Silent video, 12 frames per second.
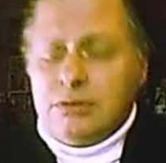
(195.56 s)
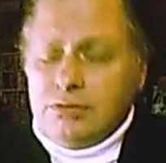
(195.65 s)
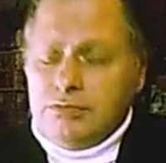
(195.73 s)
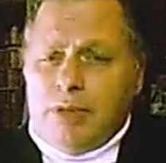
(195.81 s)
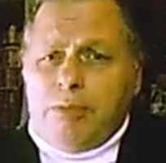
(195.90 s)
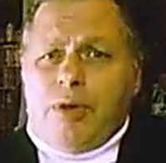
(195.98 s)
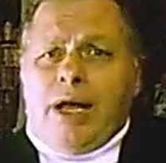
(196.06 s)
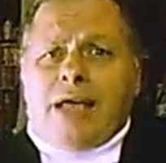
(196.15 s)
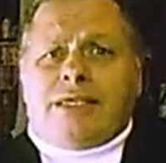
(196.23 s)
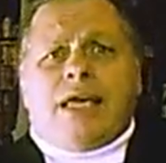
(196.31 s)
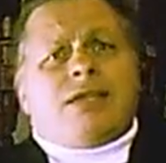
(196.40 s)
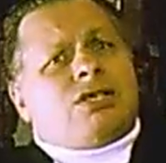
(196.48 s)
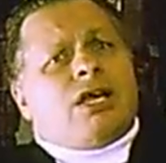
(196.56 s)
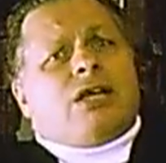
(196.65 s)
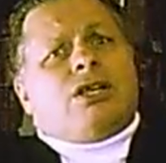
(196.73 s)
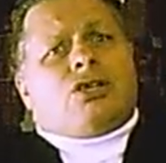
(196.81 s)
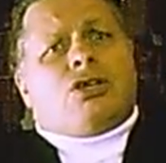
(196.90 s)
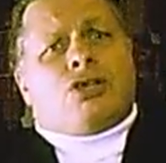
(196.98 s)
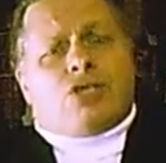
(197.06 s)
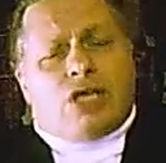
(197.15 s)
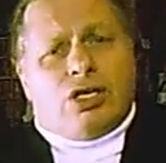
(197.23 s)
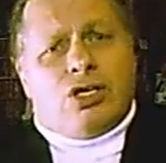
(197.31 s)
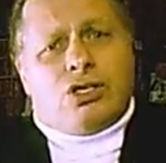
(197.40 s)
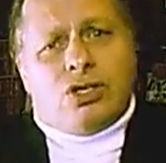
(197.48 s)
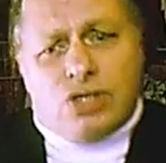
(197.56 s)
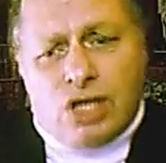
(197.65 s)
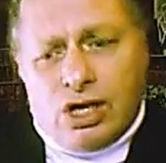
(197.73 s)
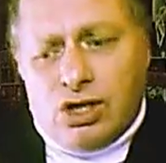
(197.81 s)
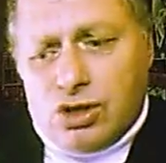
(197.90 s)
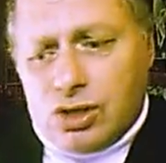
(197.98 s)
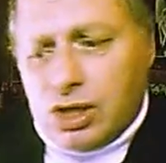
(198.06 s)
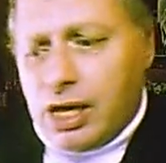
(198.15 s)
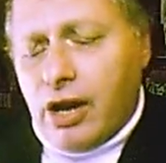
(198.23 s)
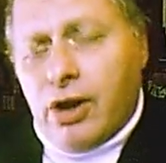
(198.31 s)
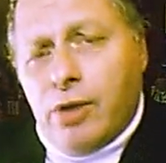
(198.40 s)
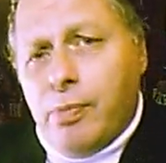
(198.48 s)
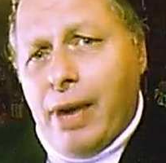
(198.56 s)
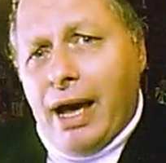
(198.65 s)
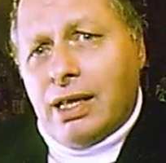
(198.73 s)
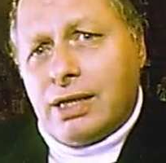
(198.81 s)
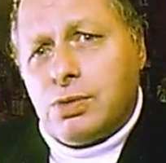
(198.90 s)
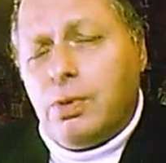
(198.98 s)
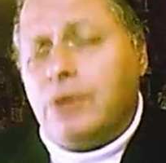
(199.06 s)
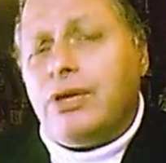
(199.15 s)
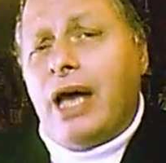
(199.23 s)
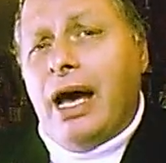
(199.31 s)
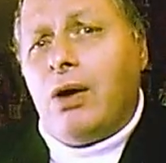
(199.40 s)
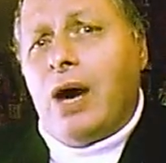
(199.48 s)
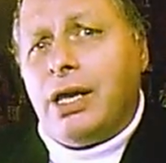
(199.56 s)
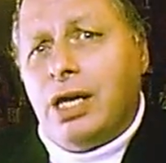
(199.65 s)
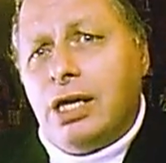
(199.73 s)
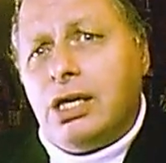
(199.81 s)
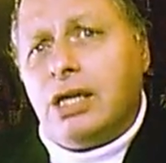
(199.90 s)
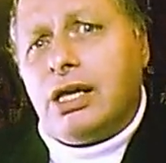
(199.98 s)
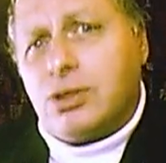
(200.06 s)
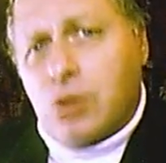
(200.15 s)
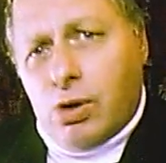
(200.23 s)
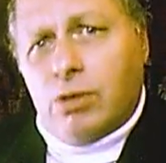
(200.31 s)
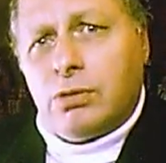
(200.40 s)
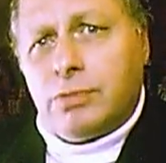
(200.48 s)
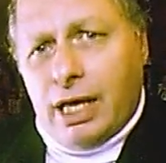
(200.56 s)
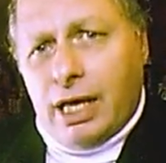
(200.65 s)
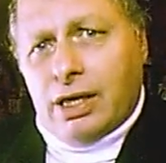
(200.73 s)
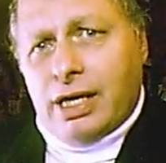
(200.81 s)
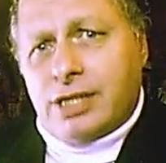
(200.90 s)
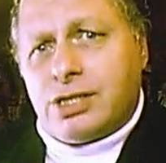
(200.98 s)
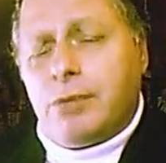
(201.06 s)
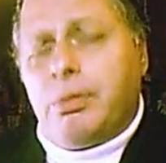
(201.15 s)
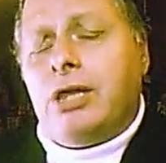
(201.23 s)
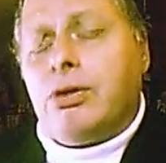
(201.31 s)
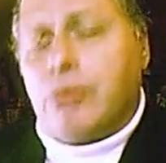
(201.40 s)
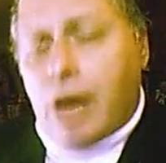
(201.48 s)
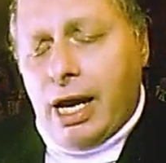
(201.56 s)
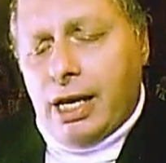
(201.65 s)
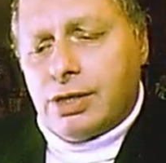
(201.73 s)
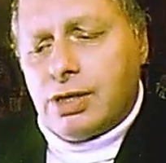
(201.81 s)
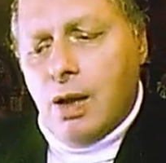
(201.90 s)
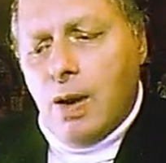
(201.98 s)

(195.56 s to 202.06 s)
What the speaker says: Remember when I said signatures, signatures, signatures to get on the ballots? Well, now I need the electoral delegates to be the write-ins.